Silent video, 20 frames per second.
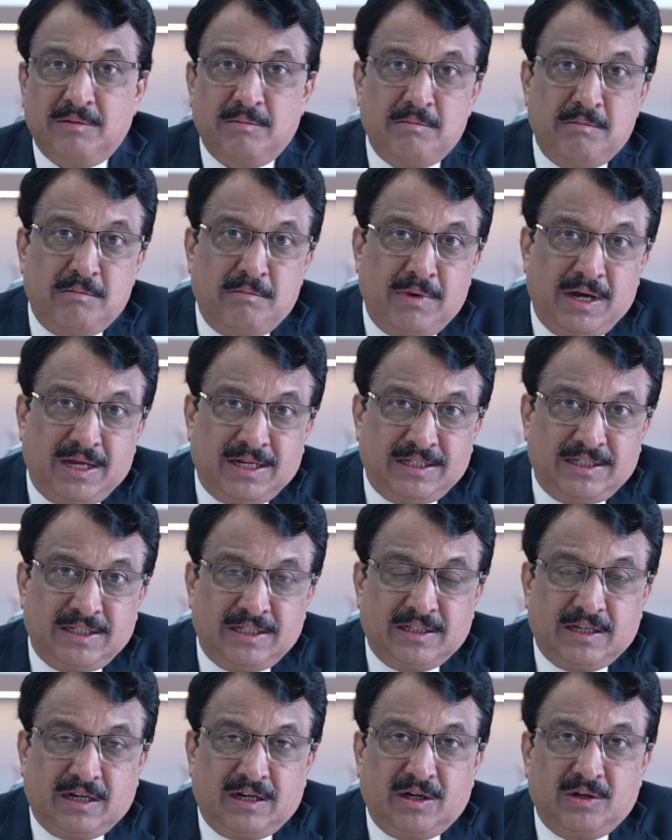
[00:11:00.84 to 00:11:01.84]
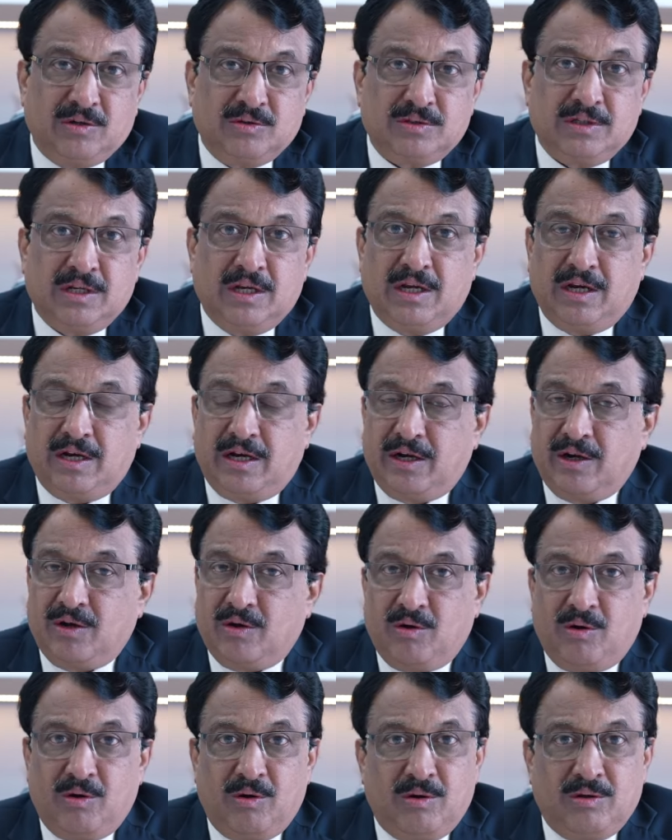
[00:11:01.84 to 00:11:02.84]
managing the house, and
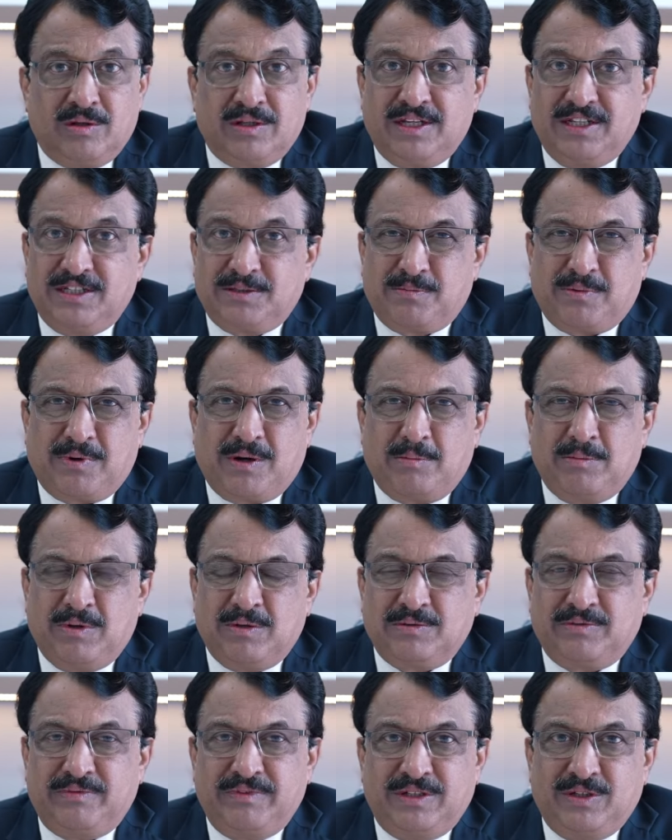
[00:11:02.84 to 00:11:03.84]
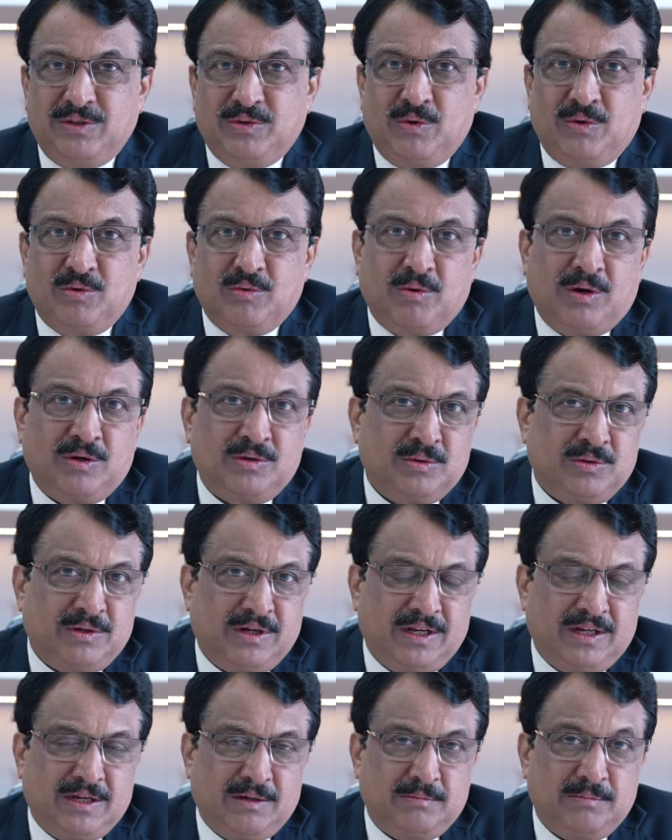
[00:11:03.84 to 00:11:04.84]
all these problems which you don't want to
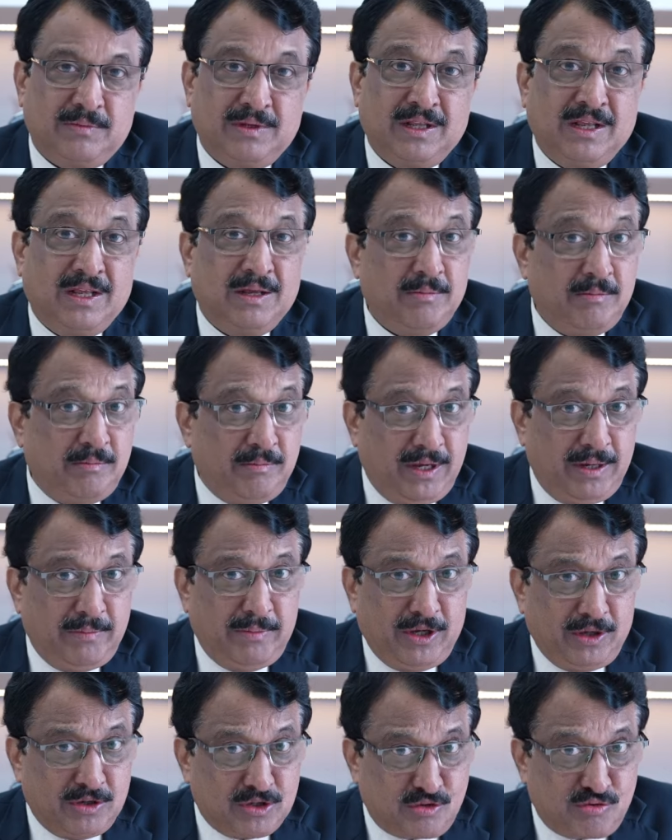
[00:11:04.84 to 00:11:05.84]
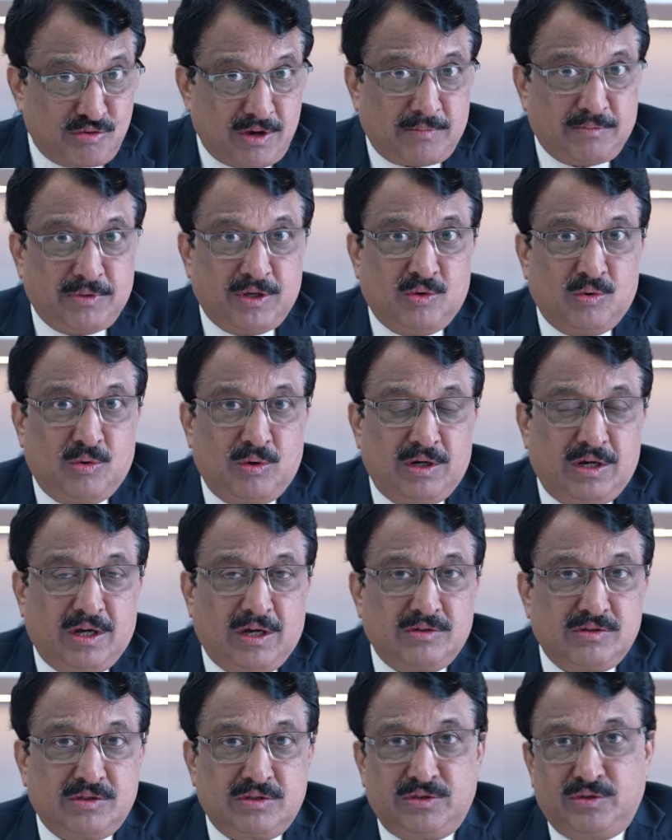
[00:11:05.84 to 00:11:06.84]
take up. Maybe you swap the old
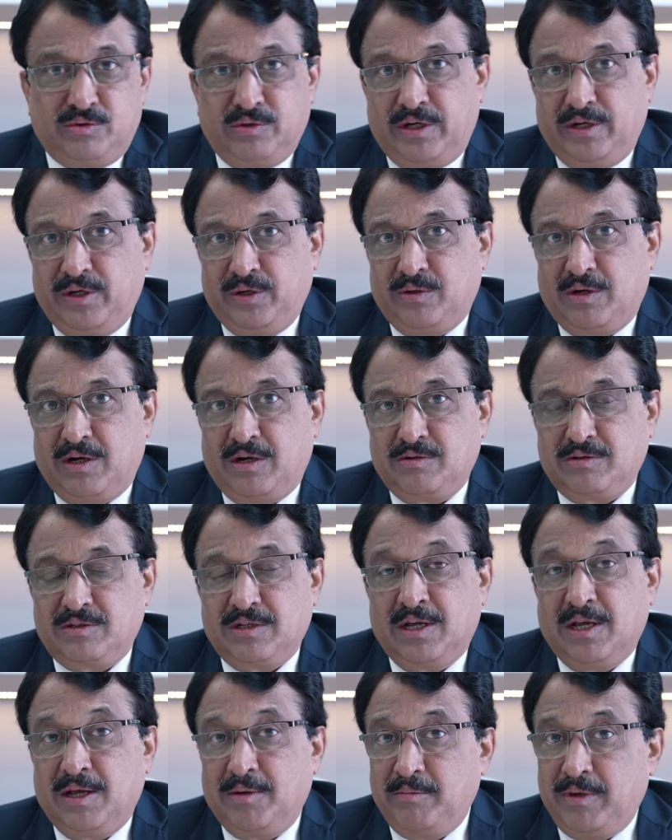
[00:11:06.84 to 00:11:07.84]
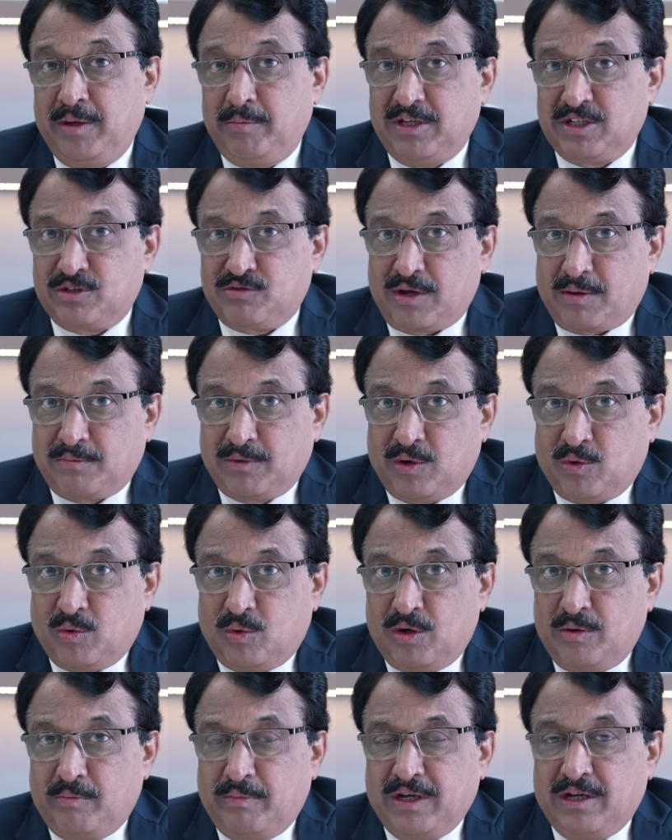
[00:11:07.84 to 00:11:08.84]
house to a new house. Maybe swap the
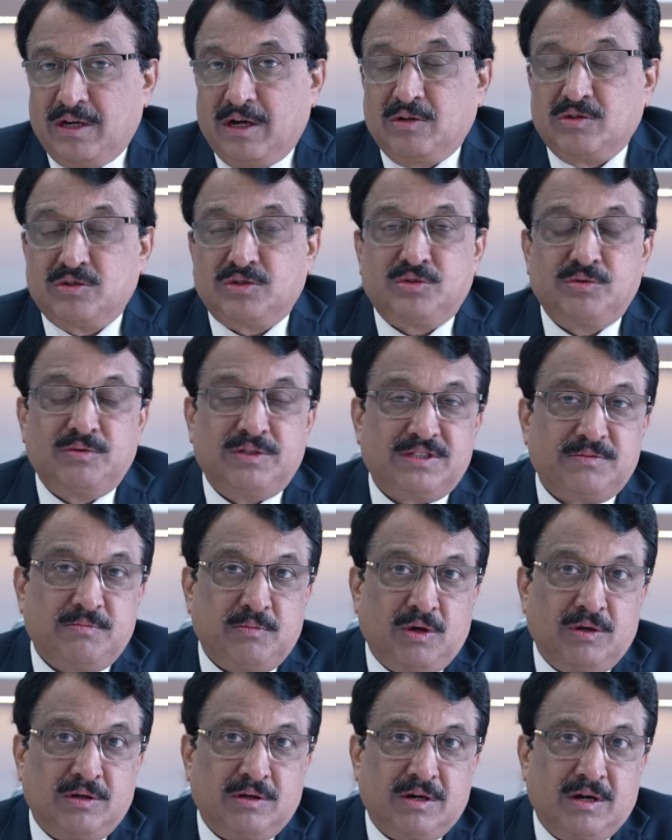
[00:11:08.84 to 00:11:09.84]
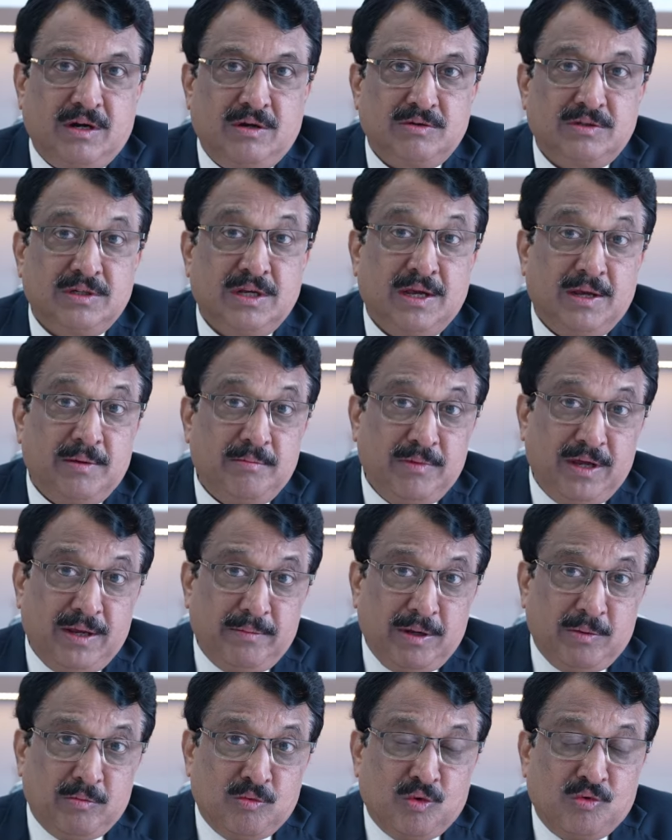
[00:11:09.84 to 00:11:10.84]
old big house to a smaller house.
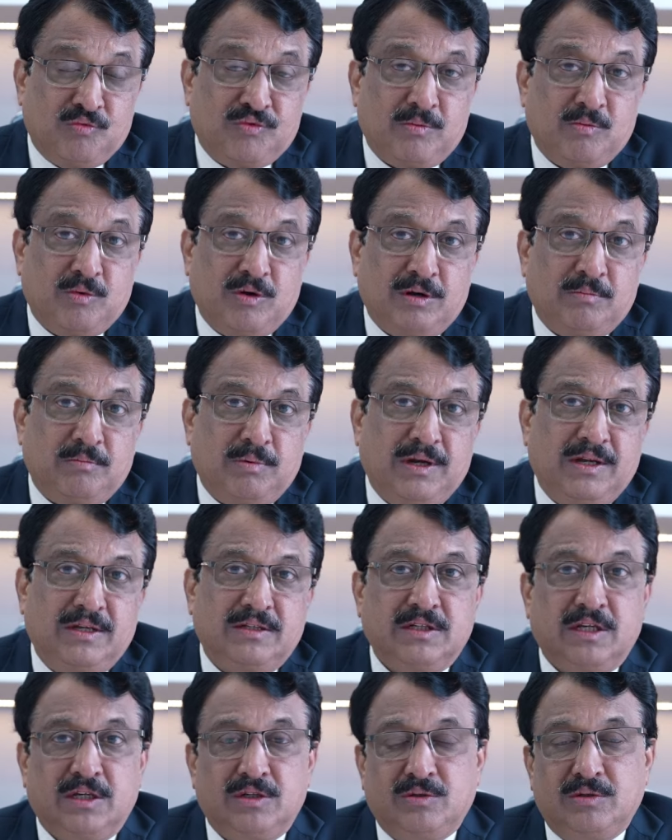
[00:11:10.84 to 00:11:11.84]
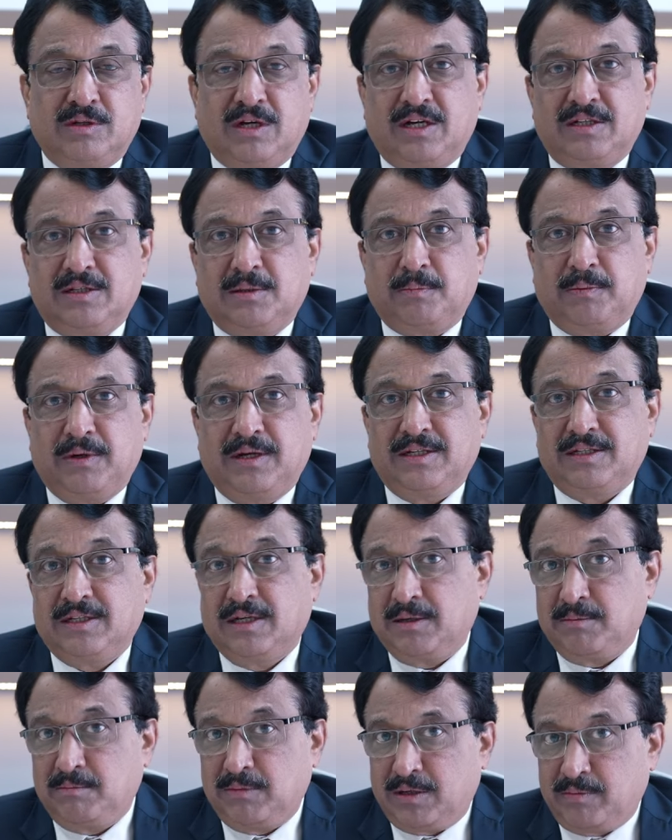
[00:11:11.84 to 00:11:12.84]
Maybe move from one place to the other place.
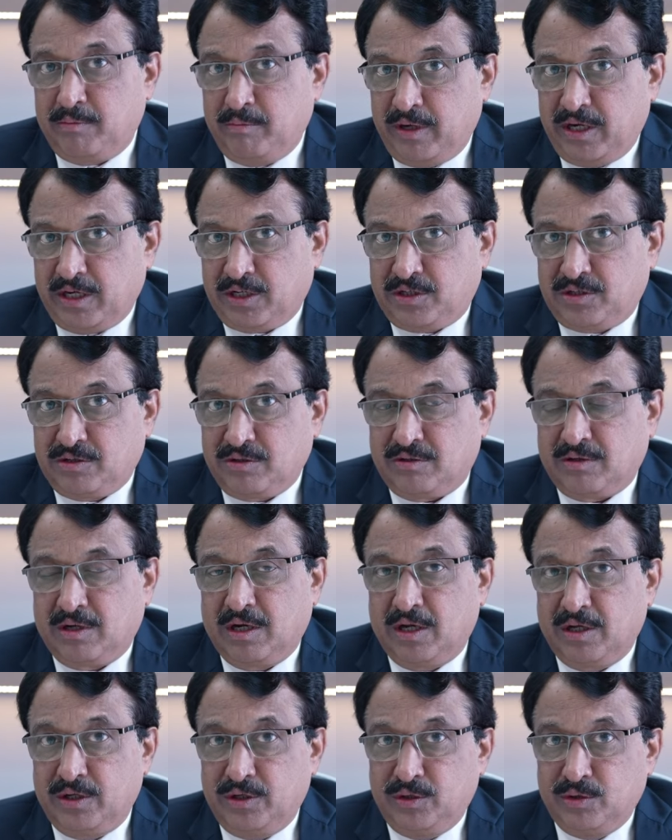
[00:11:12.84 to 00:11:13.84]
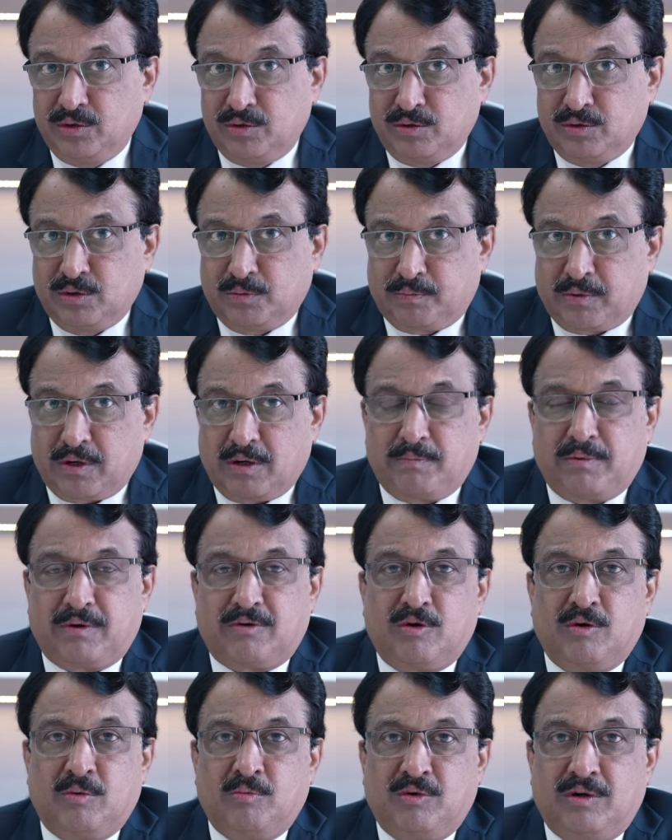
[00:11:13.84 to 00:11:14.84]
But make sure you do proper
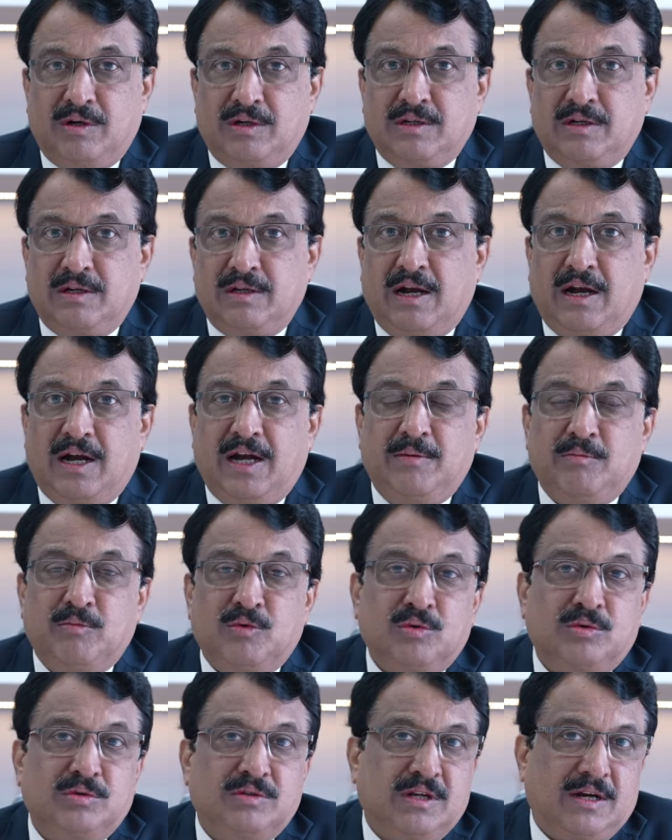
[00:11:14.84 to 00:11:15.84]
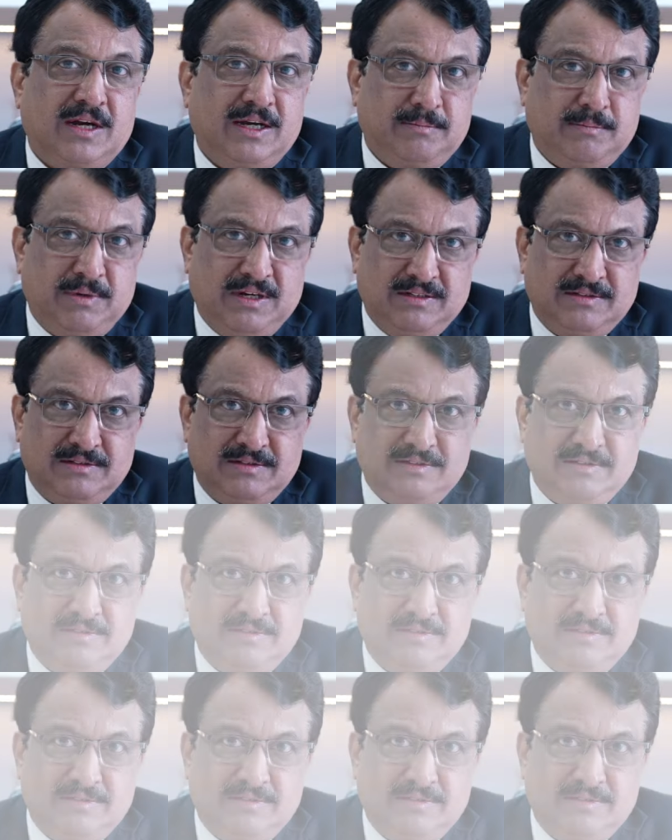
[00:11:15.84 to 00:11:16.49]
homework and move to the right place.